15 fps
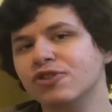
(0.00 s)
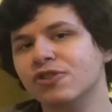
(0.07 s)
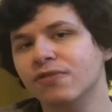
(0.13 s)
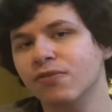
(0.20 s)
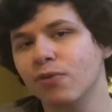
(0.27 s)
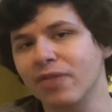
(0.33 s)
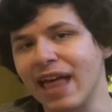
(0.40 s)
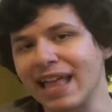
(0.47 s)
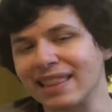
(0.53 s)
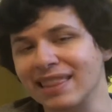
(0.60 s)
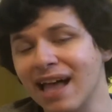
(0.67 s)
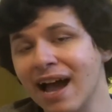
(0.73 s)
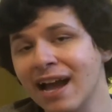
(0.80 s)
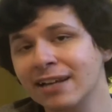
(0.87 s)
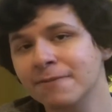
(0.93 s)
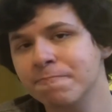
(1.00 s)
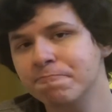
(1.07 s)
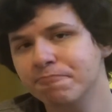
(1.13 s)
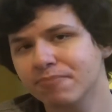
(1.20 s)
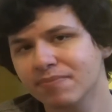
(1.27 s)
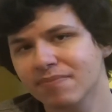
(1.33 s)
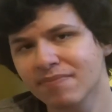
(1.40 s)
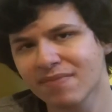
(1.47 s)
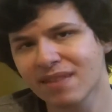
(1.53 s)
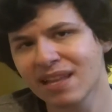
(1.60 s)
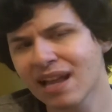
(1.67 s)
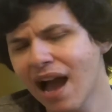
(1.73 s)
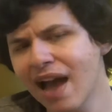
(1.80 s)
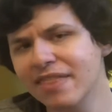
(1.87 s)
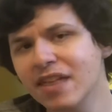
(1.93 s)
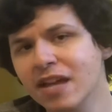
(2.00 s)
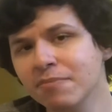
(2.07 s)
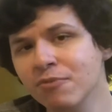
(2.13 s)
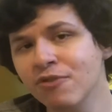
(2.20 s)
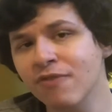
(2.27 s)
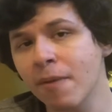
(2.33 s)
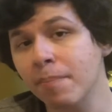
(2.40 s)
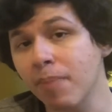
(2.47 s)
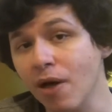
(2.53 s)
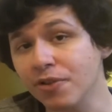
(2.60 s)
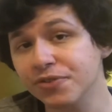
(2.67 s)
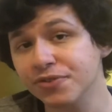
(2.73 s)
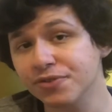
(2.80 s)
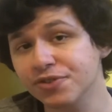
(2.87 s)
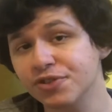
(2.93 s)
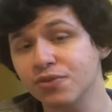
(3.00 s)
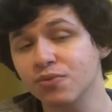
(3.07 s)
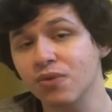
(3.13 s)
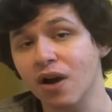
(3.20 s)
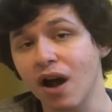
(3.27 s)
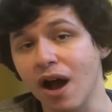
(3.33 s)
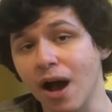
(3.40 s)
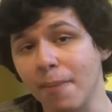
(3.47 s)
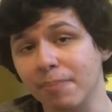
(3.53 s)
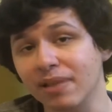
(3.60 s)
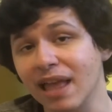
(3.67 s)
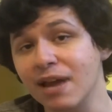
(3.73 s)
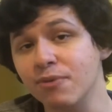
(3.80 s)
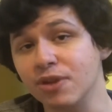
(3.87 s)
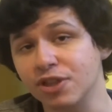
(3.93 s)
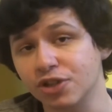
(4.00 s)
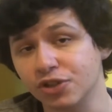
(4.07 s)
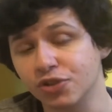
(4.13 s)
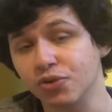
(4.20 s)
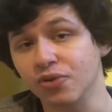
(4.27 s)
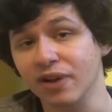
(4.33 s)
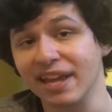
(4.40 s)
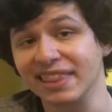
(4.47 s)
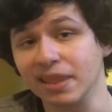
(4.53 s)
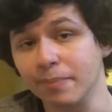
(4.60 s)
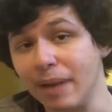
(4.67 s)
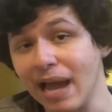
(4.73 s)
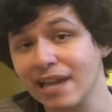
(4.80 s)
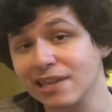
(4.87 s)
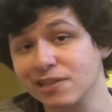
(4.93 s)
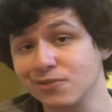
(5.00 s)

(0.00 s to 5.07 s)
for that line. I then move up Balcers to play with Couture and Lebank.